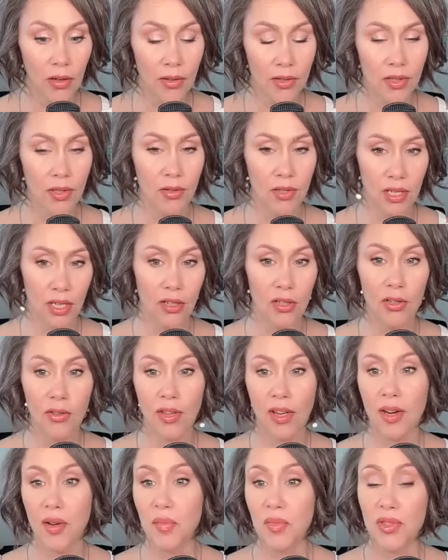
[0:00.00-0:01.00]
also tell you
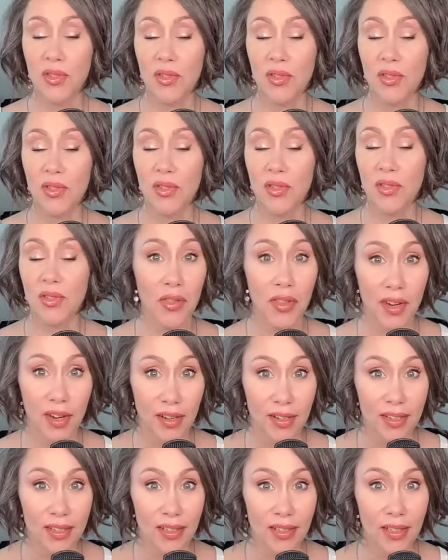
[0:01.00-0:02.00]
that I'm so grateful
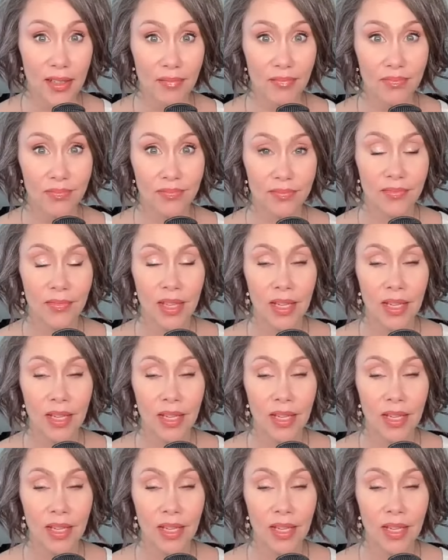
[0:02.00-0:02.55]
that I did it.